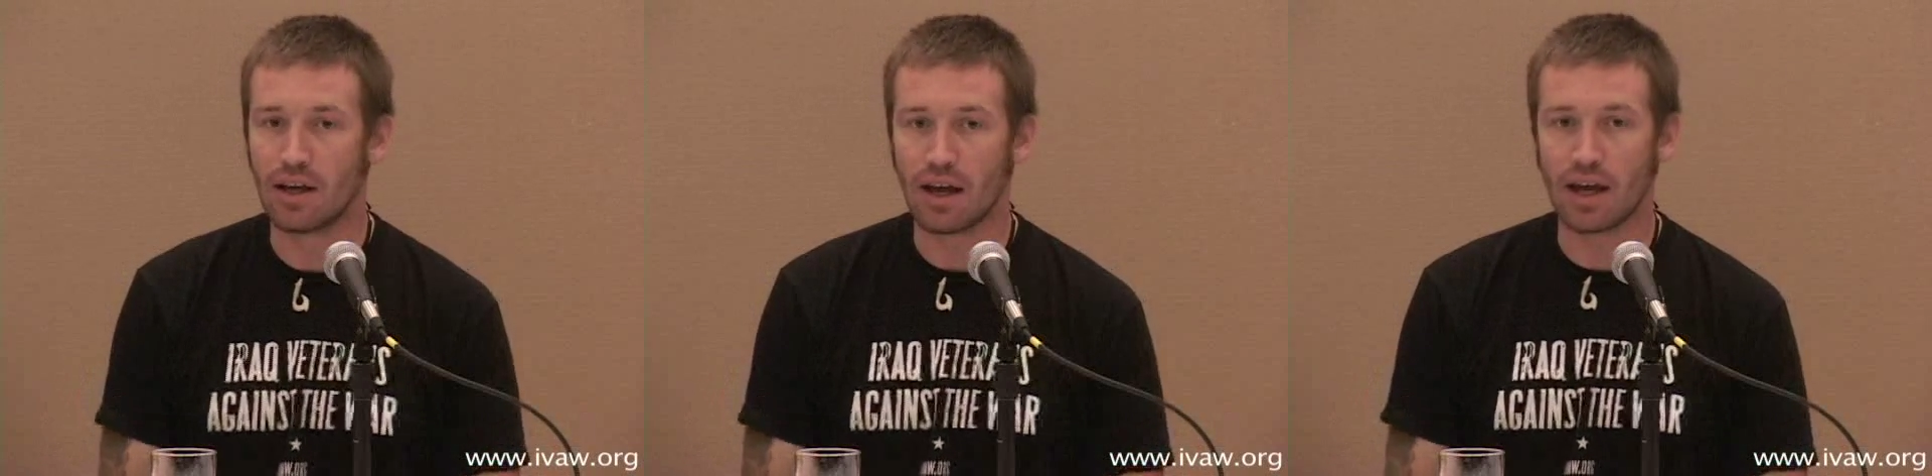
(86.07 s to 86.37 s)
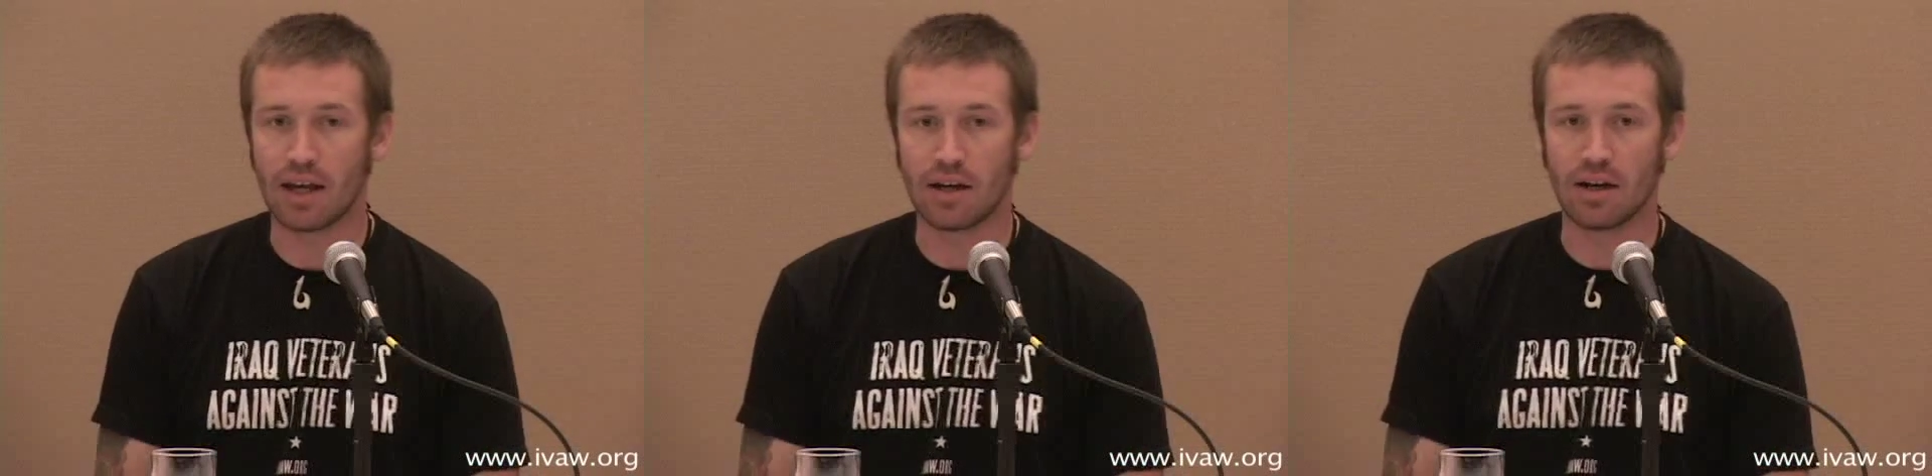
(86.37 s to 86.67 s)

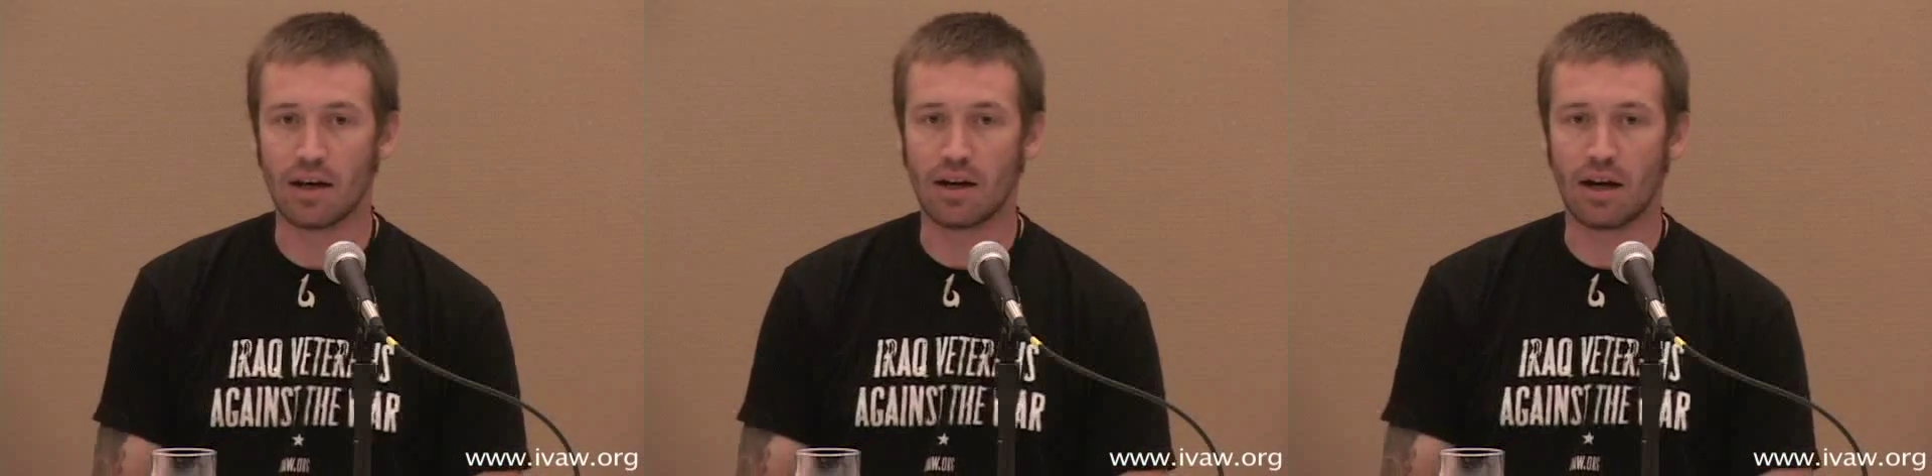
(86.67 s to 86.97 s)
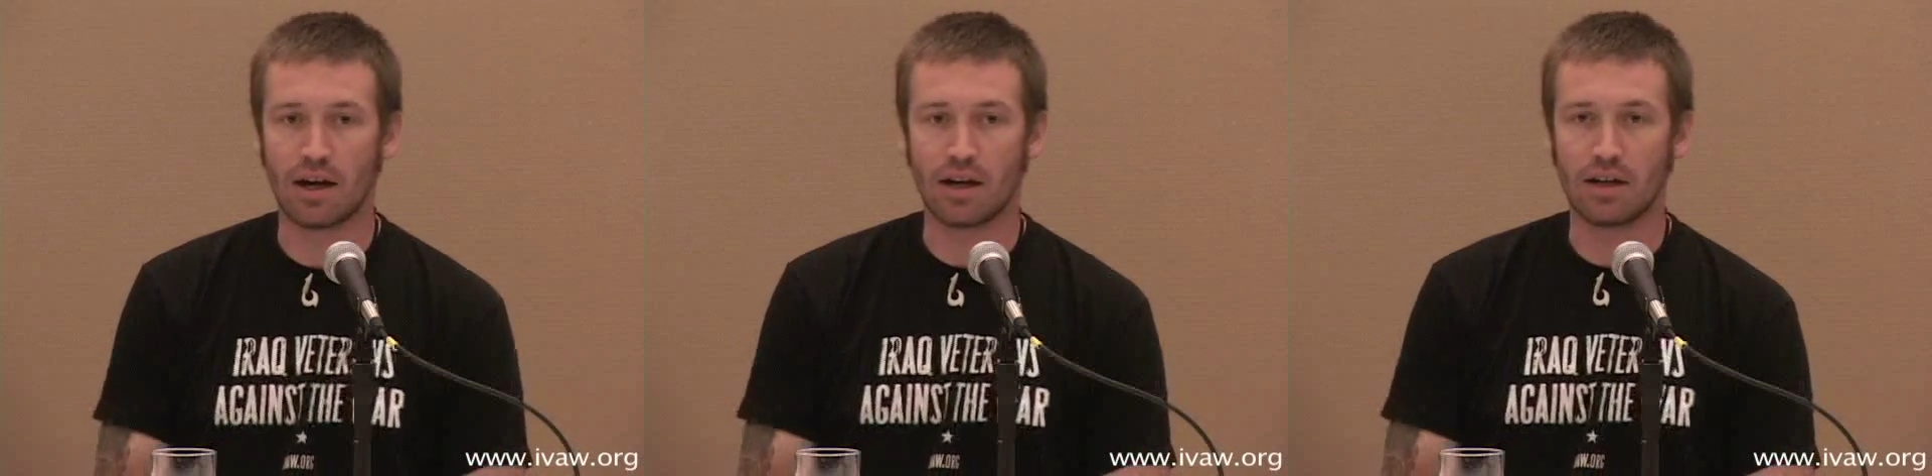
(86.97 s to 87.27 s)
And
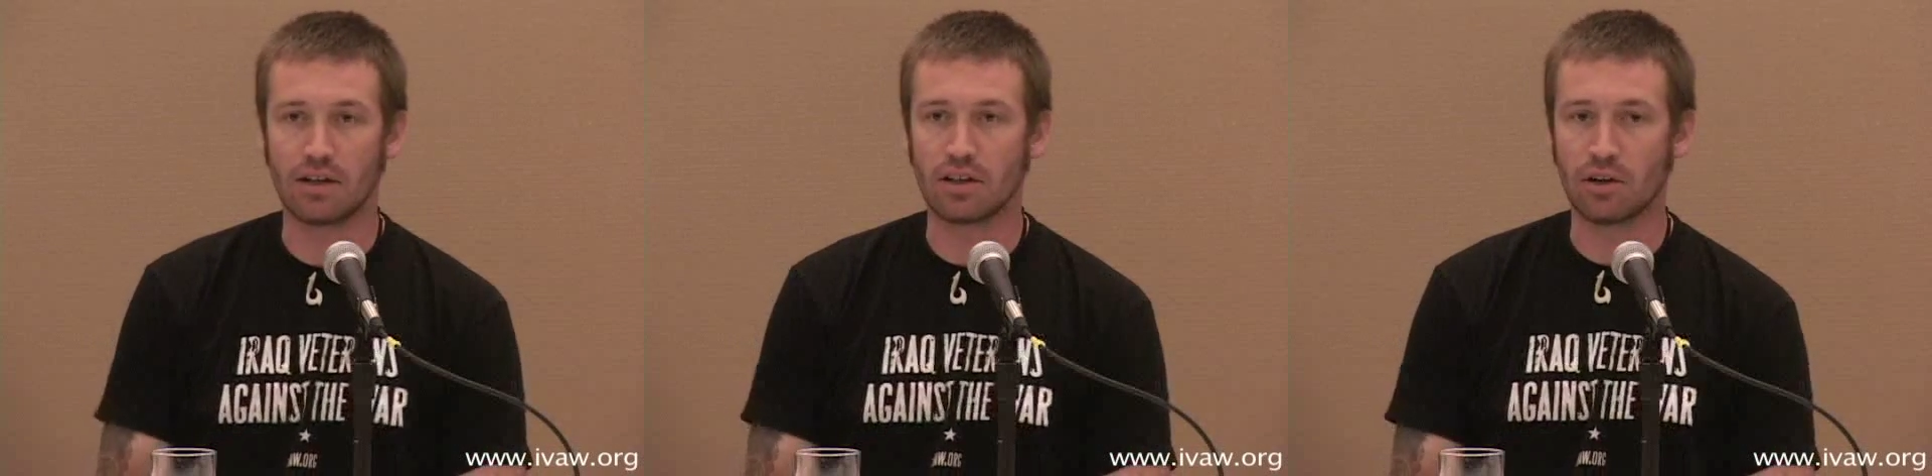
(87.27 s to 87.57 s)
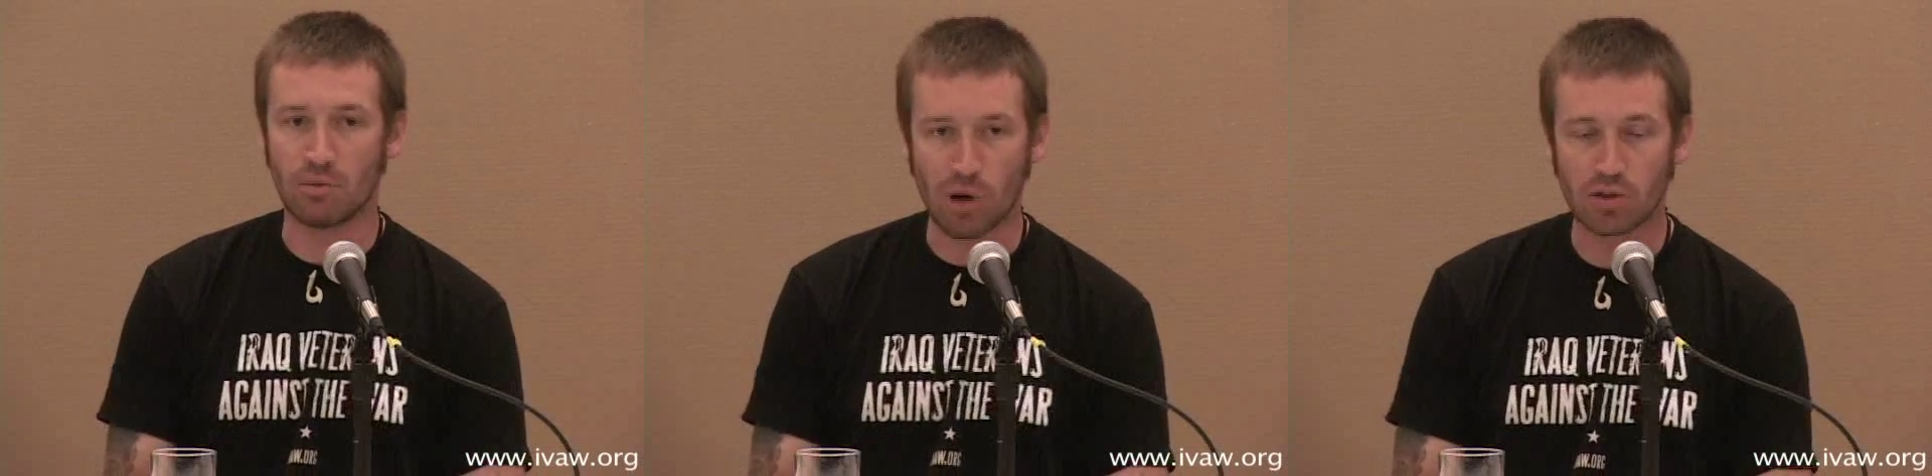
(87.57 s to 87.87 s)

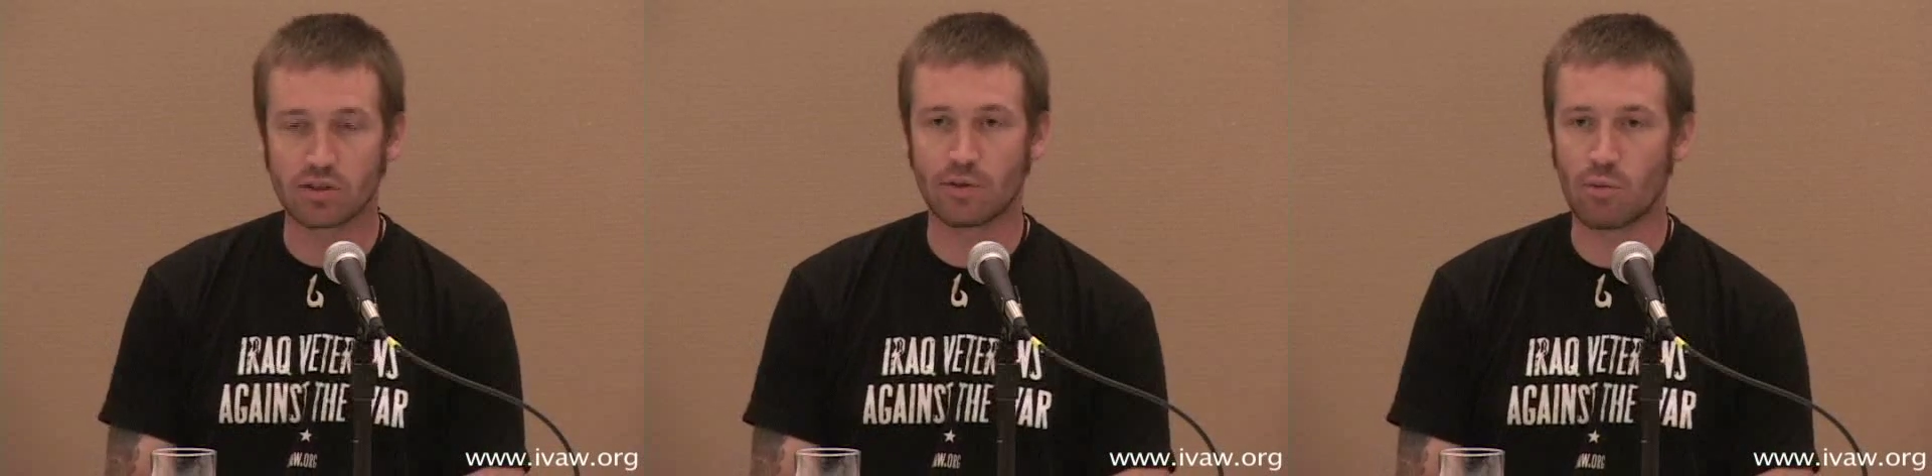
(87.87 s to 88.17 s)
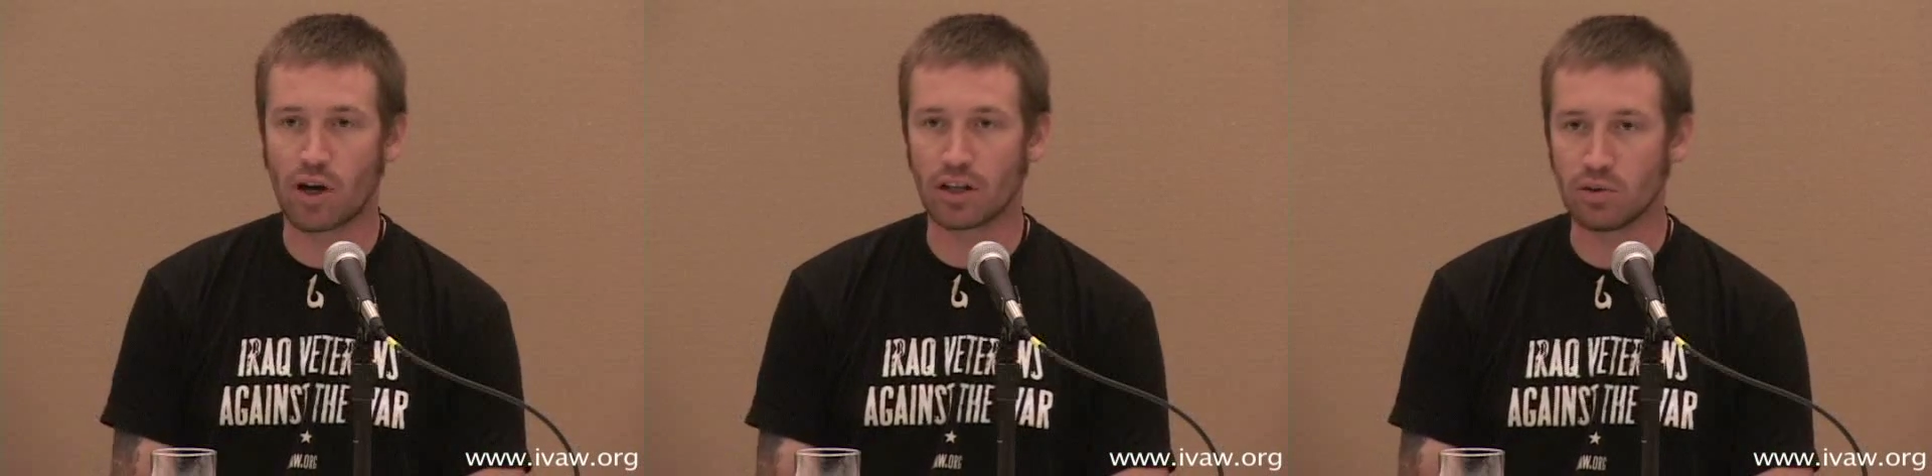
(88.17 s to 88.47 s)
most of them want